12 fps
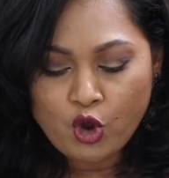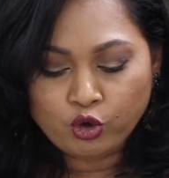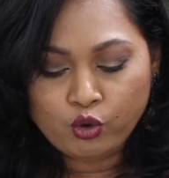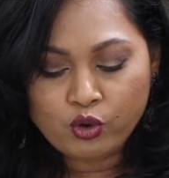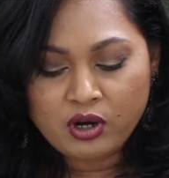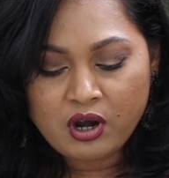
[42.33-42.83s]

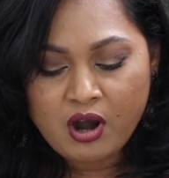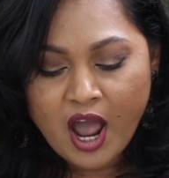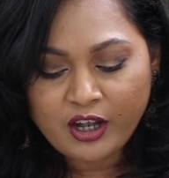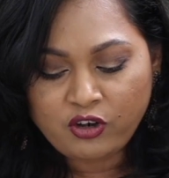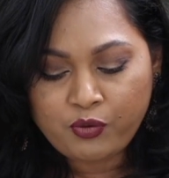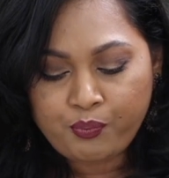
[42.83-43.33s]
Do
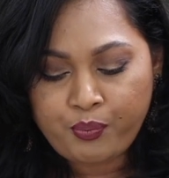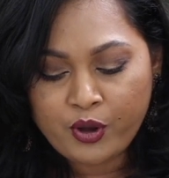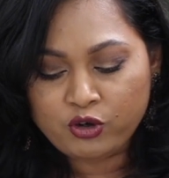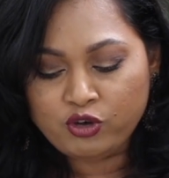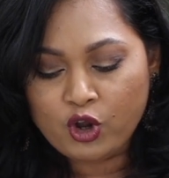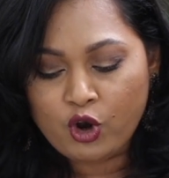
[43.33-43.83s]
not
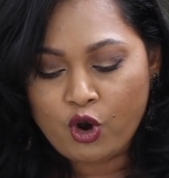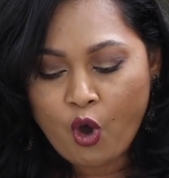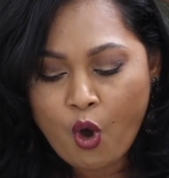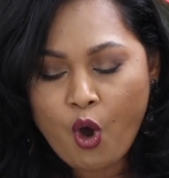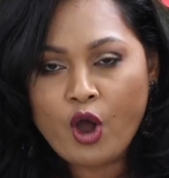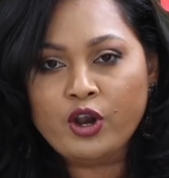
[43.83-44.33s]
put the
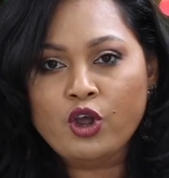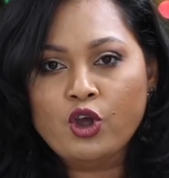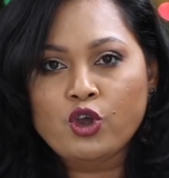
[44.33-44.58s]
Lord